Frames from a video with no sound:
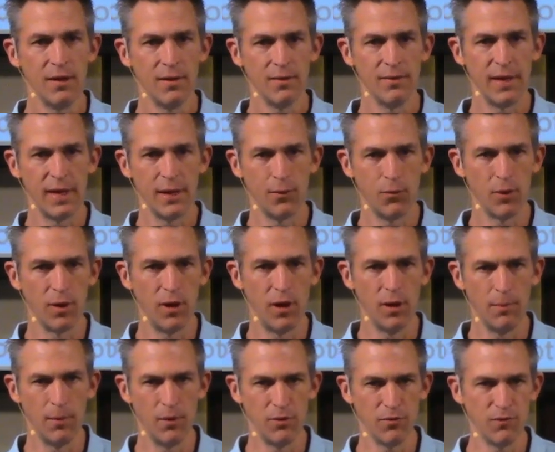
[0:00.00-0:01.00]
They were
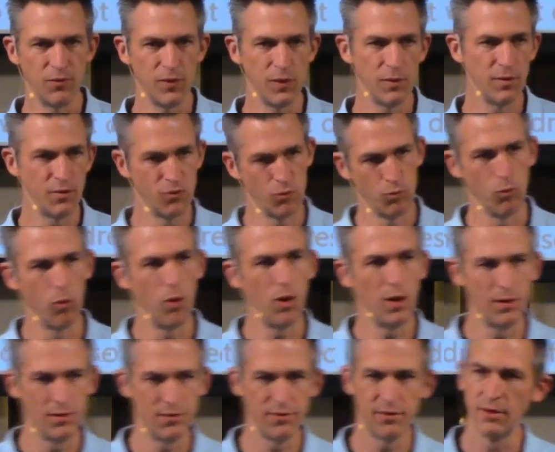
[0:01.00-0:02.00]
almost viewed as
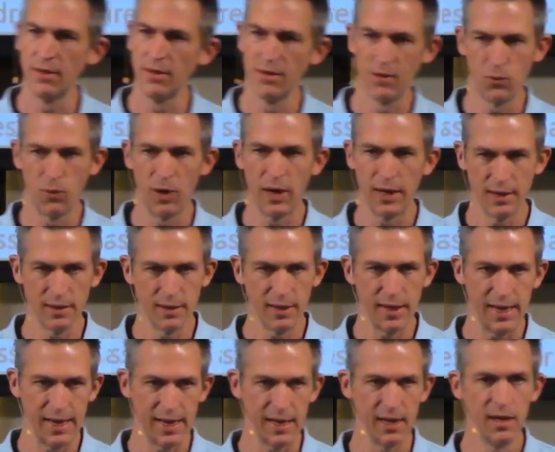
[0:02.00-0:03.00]
royalty on their wedding
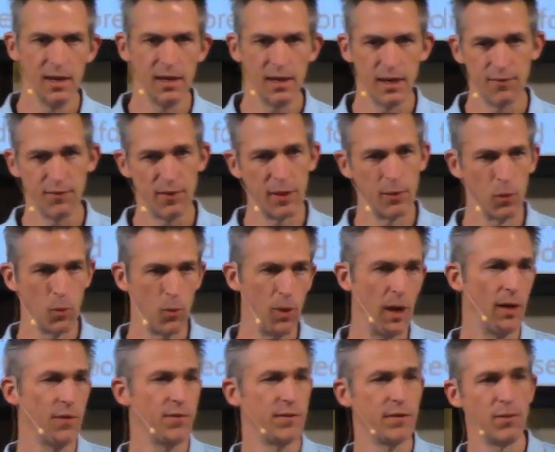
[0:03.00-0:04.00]
day. If they were
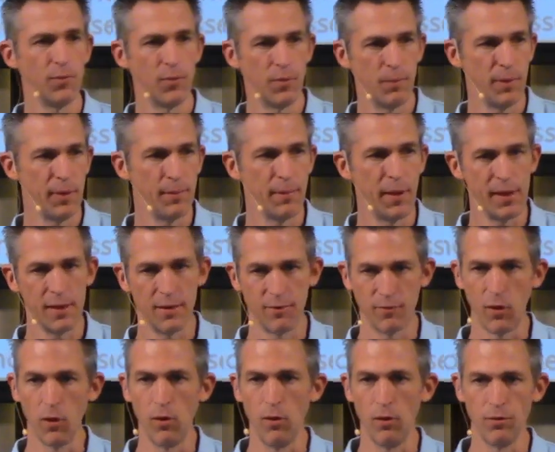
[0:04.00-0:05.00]
wealthy, it would be made of
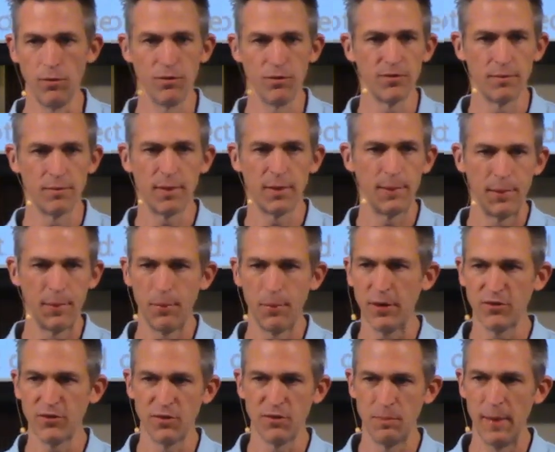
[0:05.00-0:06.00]
gold or some type of
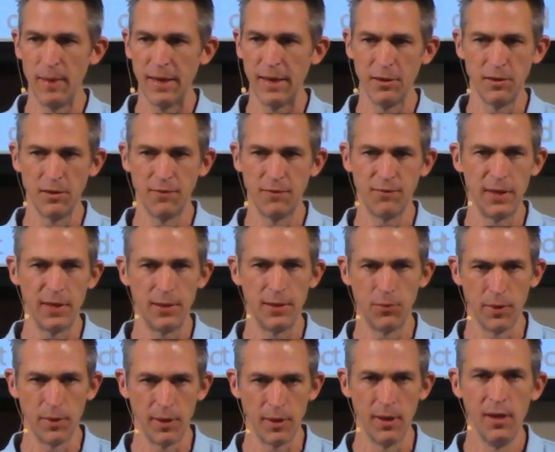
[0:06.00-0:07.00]
precious metal. If they
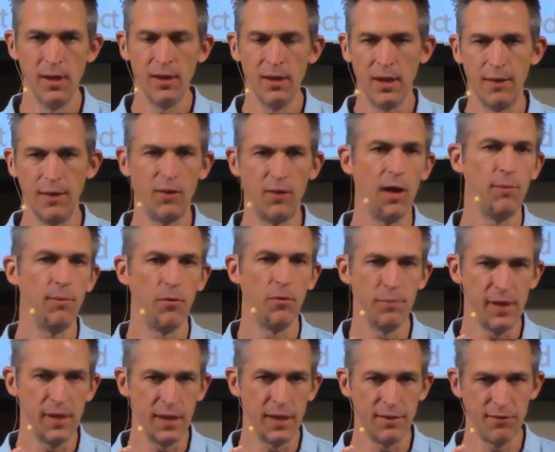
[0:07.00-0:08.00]
were of humble
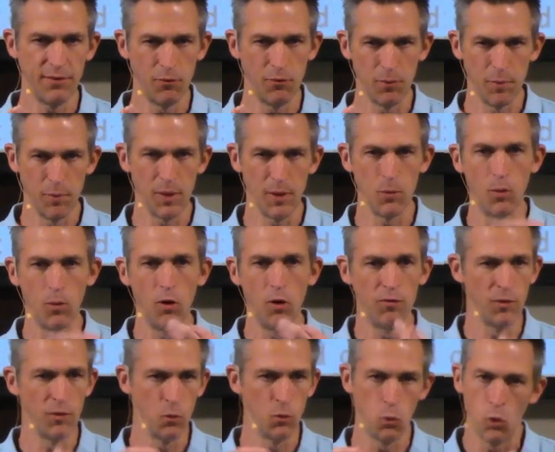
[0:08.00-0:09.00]
means, it would be
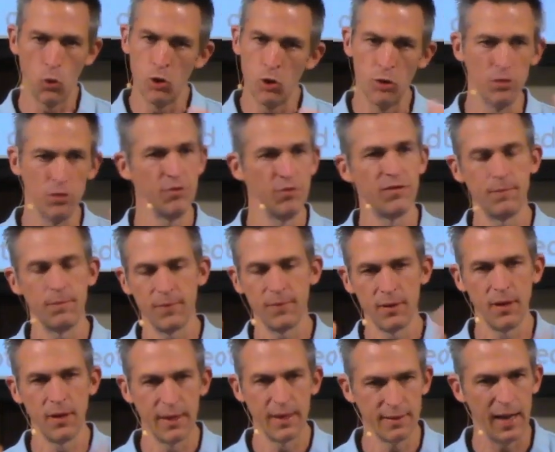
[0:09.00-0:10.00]
woven wool or something
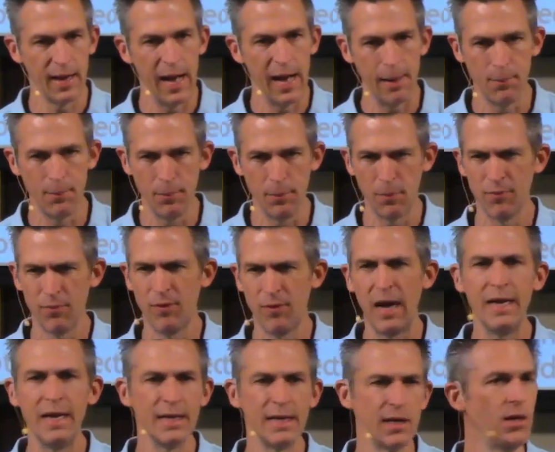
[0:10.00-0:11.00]
like that. But
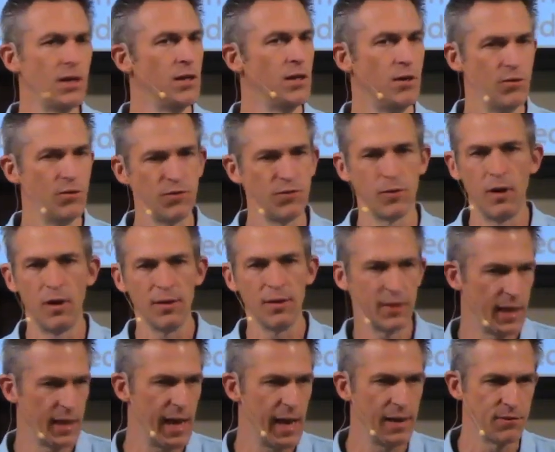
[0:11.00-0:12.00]
providing clothes for all the
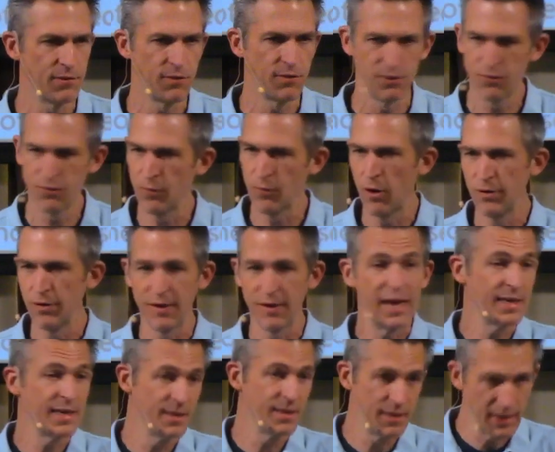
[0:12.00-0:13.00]
guests, as far as I
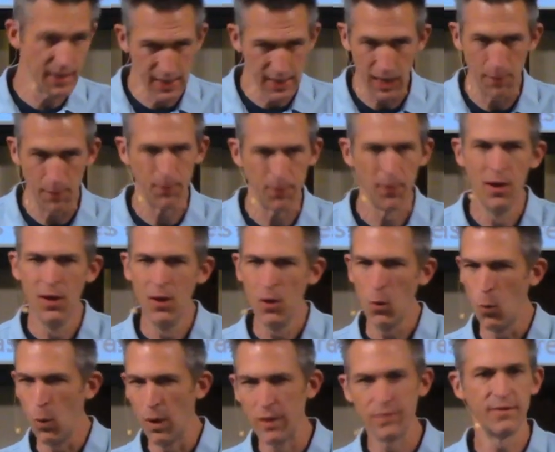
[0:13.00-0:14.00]
can dig up,
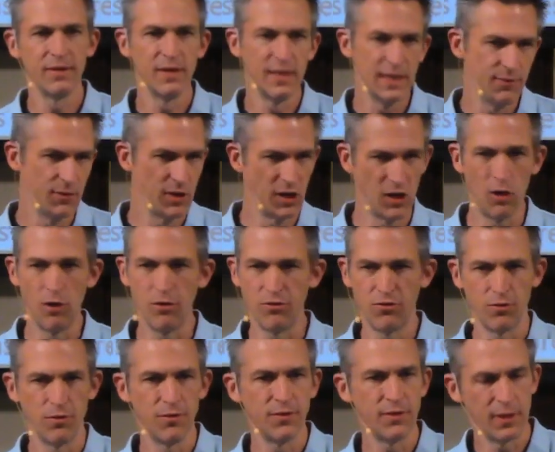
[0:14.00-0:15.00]
wasn't even a
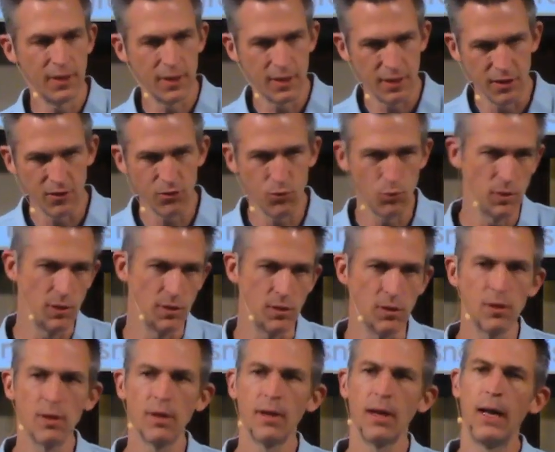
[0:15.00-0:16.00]
cultural thing in Israel.
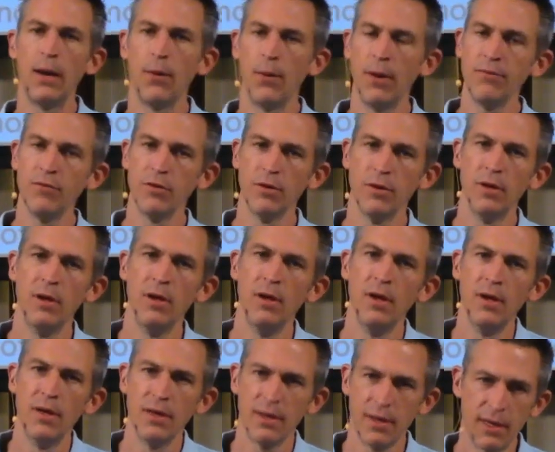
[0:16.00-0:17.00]
However,
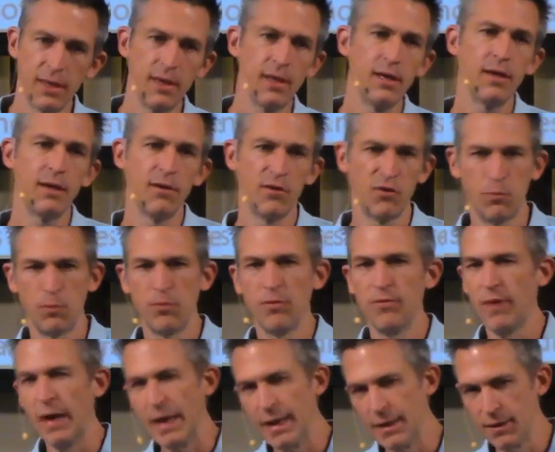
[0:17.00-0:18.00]
kings
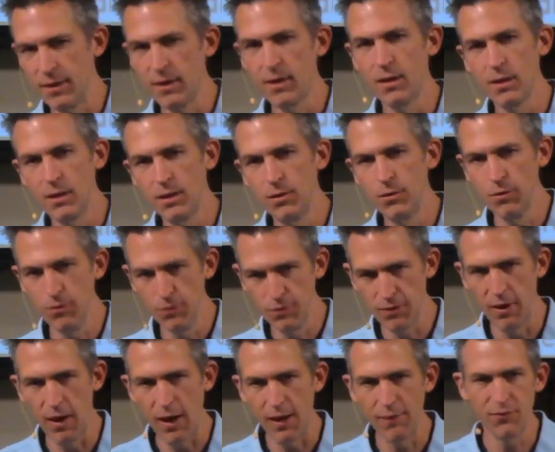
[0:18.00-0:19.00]
provided clothes
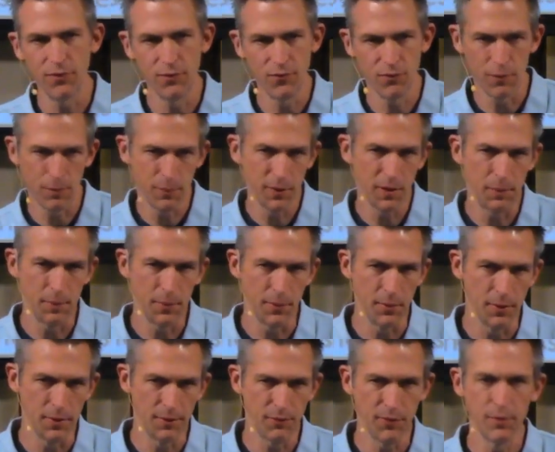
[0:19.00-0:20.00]
often for people.
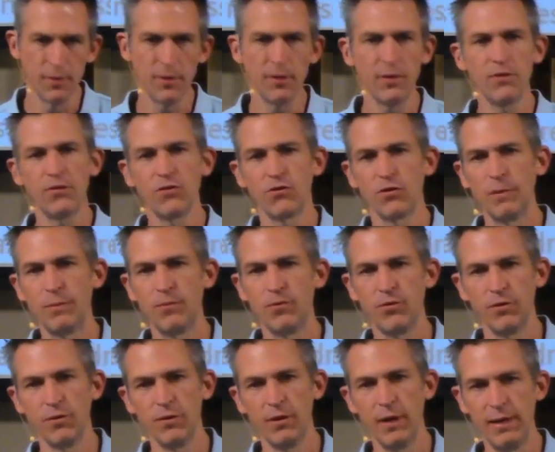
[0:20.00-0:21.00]
And if you look in
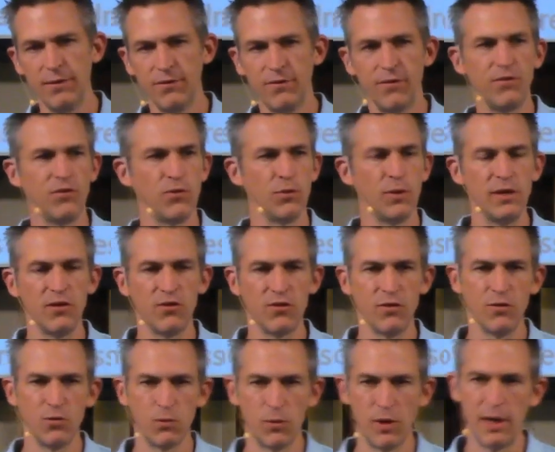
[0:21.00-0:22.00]
Scripture at
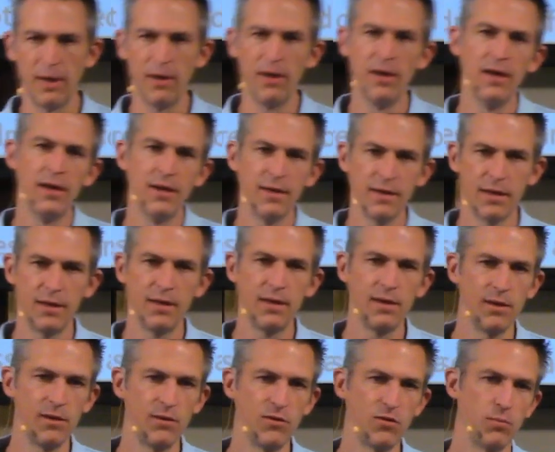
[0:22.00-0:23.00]
situations where
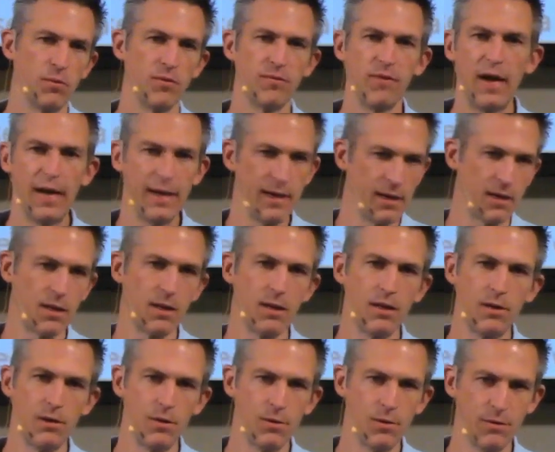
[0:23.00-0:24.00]
kings provided
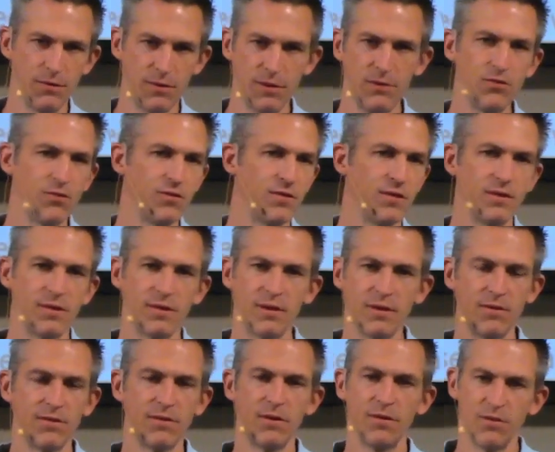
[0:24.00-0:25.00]
clothes, interesting
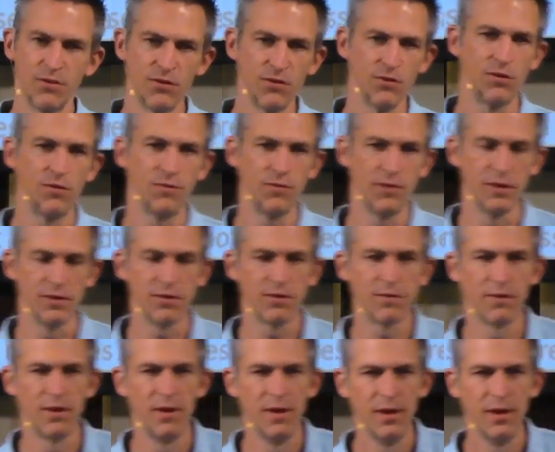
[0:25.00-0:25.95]
things start to surface.